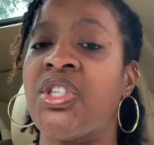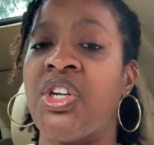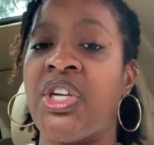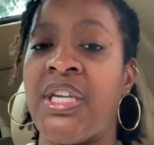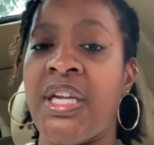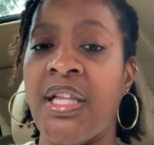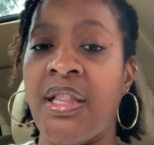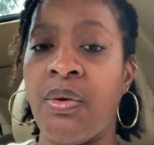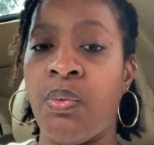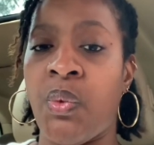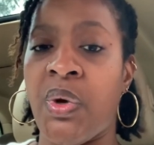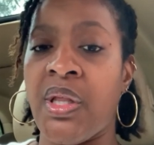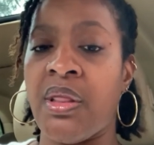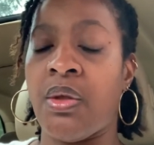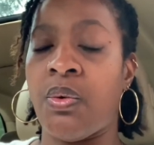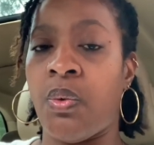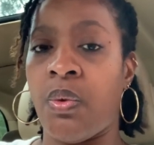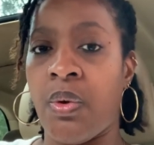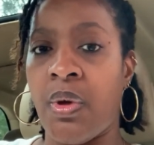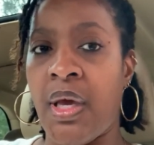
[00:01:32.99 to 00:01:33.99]
are dealing with
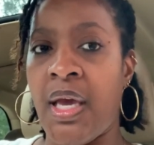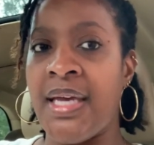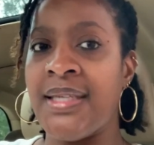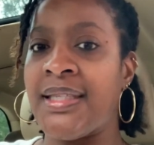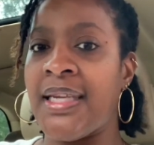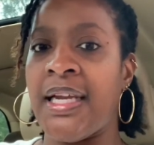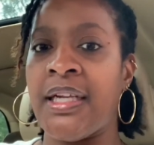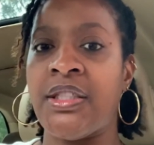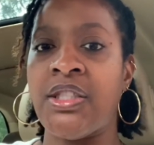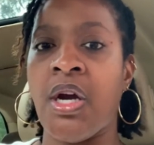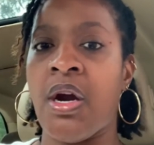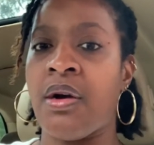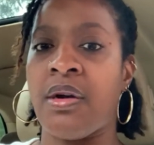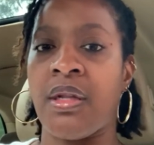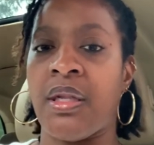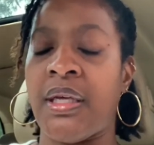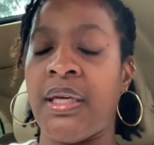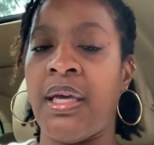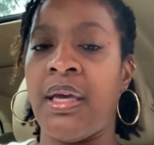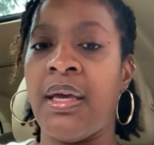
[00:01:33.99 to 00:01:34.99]
is
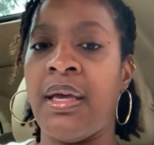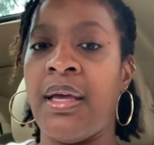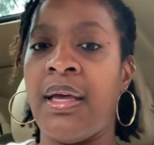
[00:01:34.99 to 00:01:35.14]
internally.